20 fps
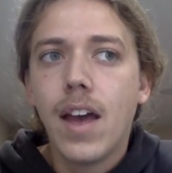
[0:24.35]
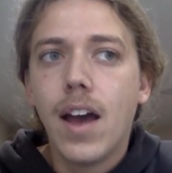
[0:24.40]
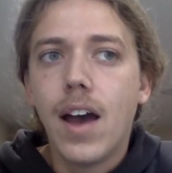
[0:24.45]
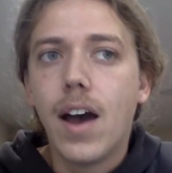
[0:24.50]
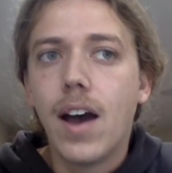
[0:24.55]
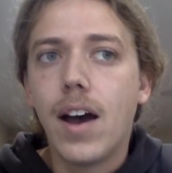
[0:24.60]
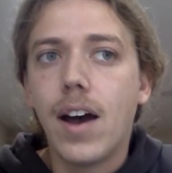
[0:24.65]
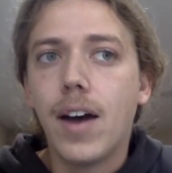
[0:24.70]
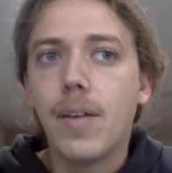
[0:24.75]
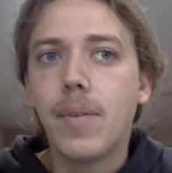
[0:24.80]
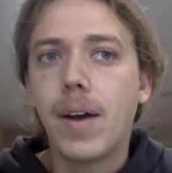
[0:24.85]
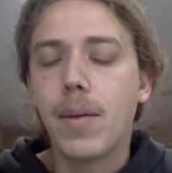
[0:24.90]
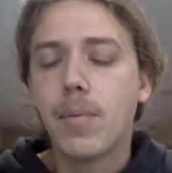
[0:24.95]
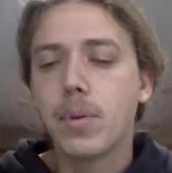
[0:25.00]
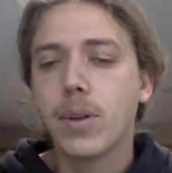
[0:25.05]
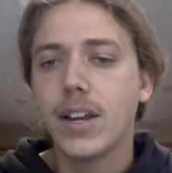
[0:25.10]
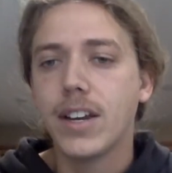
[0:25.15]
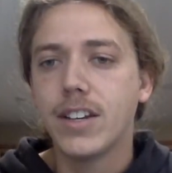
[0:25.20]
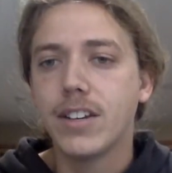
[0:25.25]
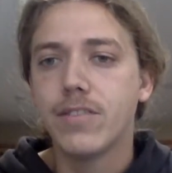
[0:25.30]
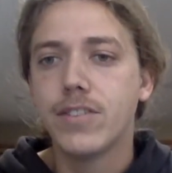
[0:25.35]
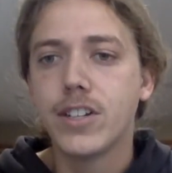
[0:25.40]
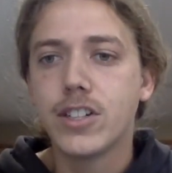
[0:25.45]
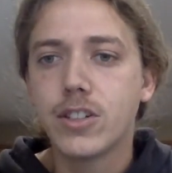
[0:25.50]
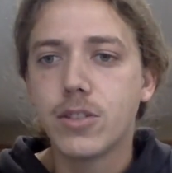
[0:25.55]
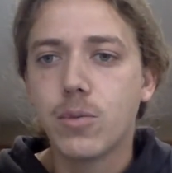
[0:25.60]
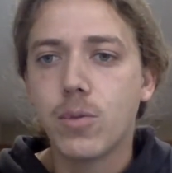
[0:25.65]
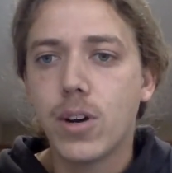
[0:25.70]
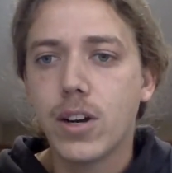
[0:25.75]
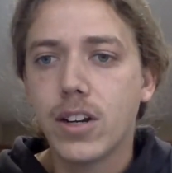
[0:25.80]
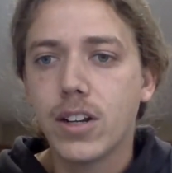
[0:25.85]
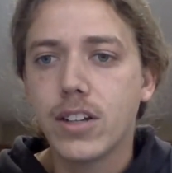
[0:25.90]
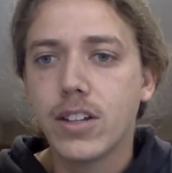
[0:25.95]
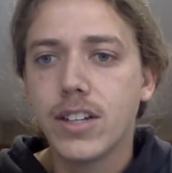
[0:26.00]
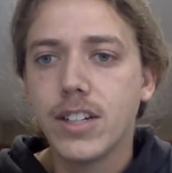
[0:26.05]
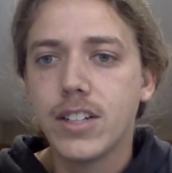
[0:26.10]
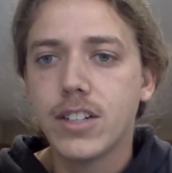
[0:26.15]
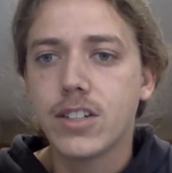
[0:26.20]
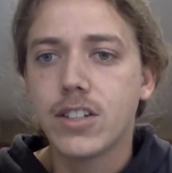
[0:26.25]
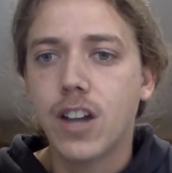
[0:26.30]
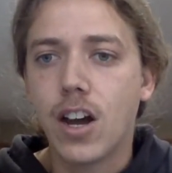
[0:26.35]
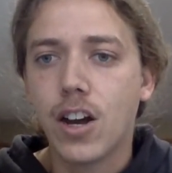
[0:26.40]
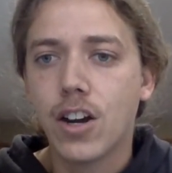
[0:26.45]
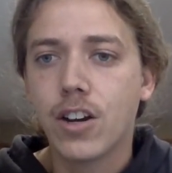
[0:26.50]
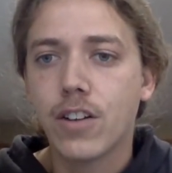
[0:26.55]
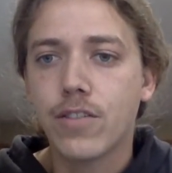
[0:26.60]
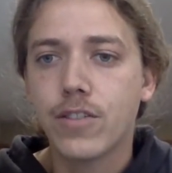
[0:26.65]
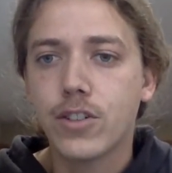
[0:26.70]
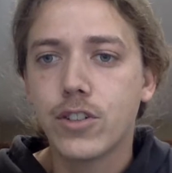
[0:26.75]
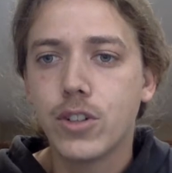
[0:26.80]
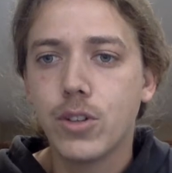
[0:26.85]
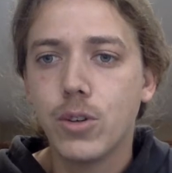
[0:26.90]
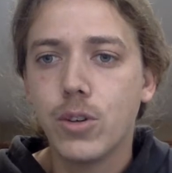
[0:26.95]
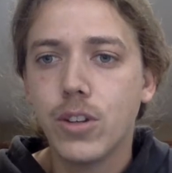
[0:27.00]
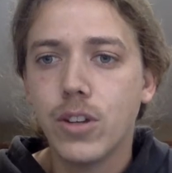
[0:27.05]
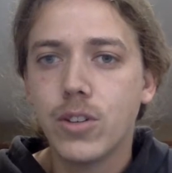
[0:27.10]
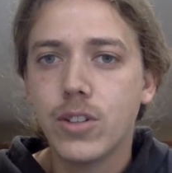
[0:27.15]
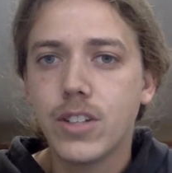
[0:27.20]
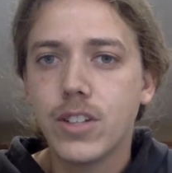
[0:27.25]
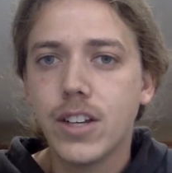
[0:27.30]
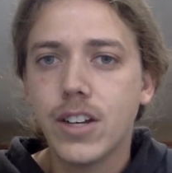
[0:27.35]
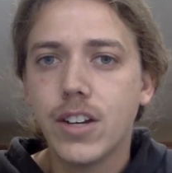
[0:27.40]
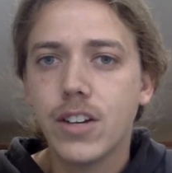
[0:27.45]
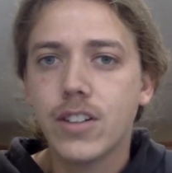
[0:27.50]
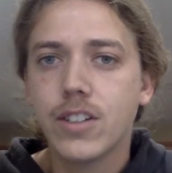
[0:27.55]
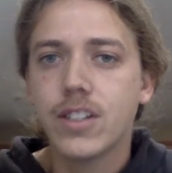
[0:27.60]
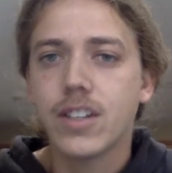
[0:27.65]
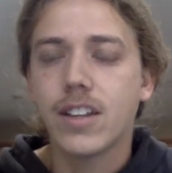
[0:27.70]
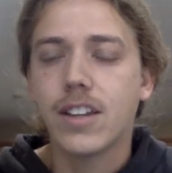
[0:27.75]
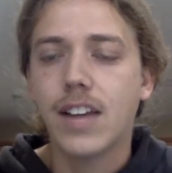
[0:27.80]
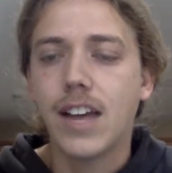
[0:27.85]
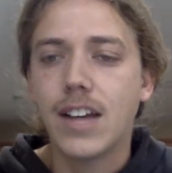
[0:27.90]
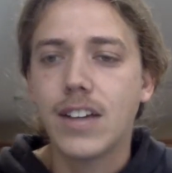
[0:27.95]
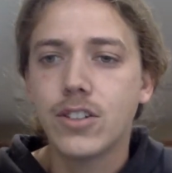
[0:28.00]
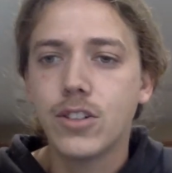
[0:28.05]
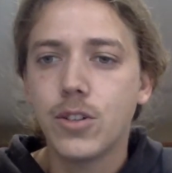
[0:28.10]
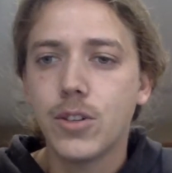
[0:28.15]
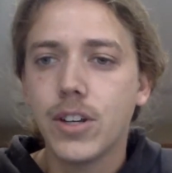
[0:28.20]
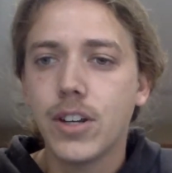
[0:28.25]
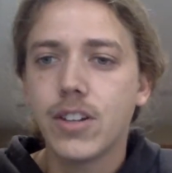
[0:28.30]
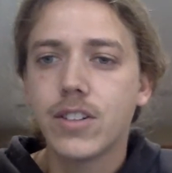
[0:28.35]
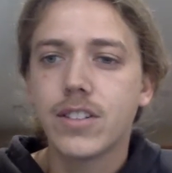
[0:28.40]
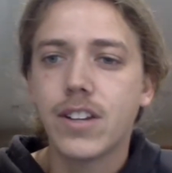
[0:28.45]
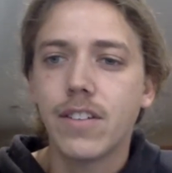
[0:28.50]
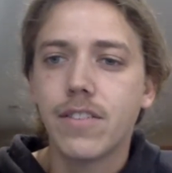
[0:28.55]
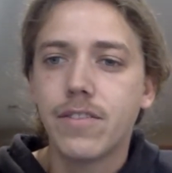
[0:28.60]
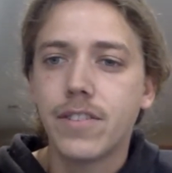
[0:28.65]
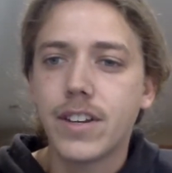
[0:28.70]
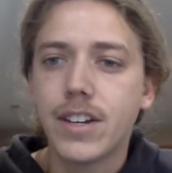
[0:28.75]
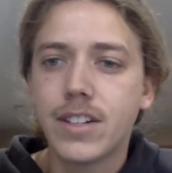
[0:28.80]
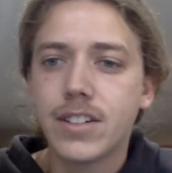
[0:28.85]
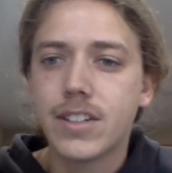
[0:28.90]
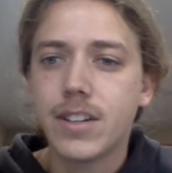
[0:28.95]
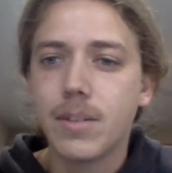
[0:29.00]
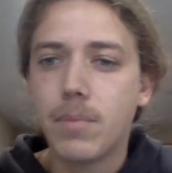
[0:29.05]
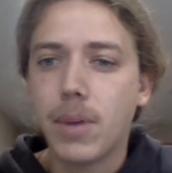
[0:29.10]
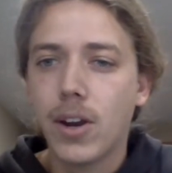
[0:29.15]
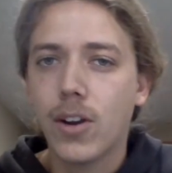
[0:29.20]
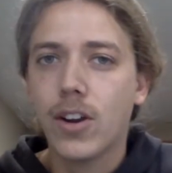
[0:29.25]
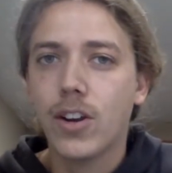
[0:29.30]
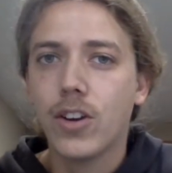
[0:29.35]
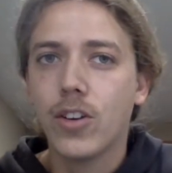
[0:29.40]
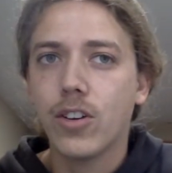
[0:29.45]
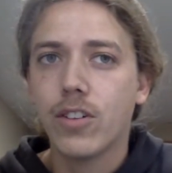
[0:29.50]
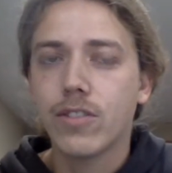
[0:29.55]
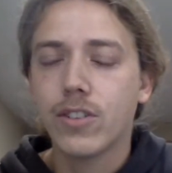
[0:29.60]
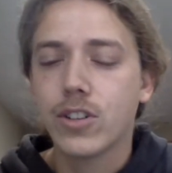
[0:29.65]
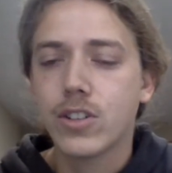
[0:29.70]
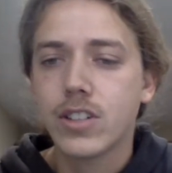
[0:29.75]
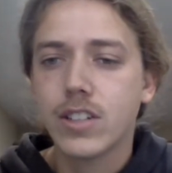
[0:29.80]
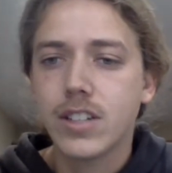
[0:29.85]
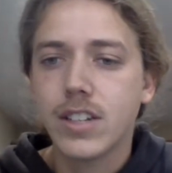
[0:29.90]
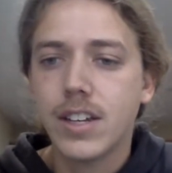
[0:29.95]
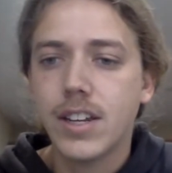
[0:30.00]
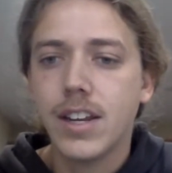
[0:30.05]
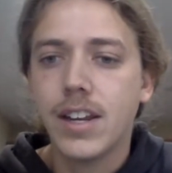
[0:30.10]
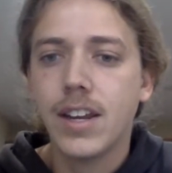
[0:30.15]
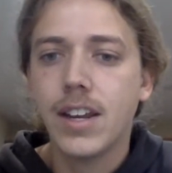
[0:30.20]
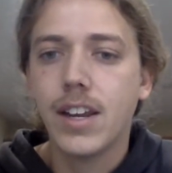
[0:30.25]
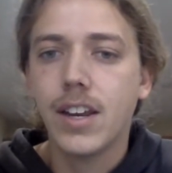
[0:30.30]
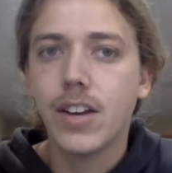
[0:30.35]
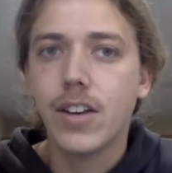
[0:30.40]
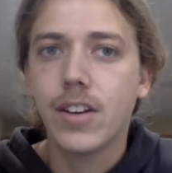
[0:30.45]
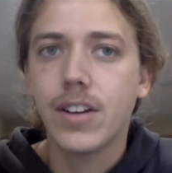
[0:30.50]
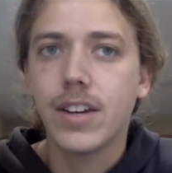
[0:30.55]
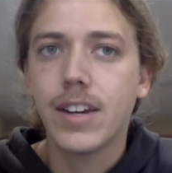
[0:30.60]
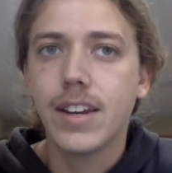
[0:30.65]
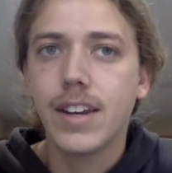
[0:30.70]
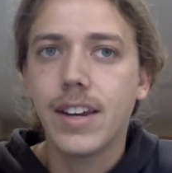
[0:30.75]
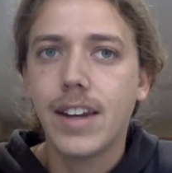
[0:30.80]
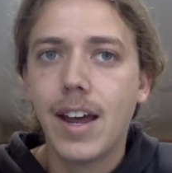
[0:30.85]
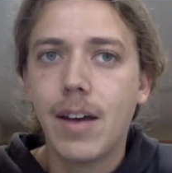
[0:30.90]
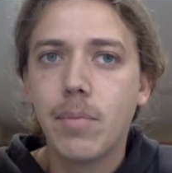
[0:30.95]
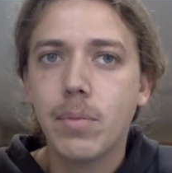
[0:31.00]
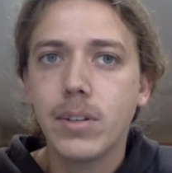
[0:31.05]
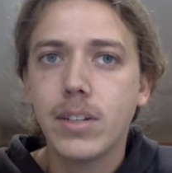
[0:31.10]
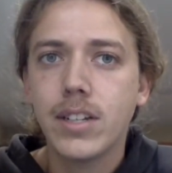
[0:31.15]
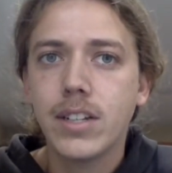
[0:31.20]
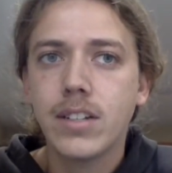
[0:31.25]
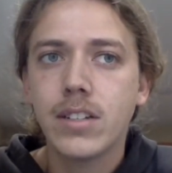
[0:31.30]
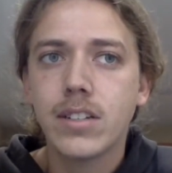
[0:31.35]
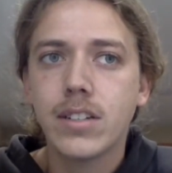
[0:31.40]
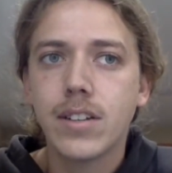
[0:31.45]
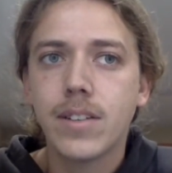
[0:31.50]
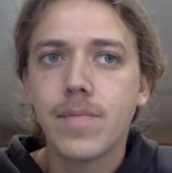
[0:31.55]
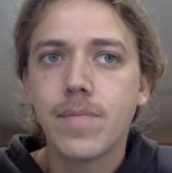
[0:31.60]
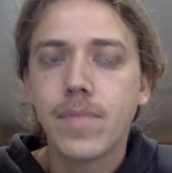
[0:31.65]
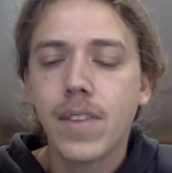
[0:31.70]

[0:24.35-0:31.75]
I played Division I collegiate soccer for 2 of those years, and the last 2 years I finished at Marion University here in Indianapolis.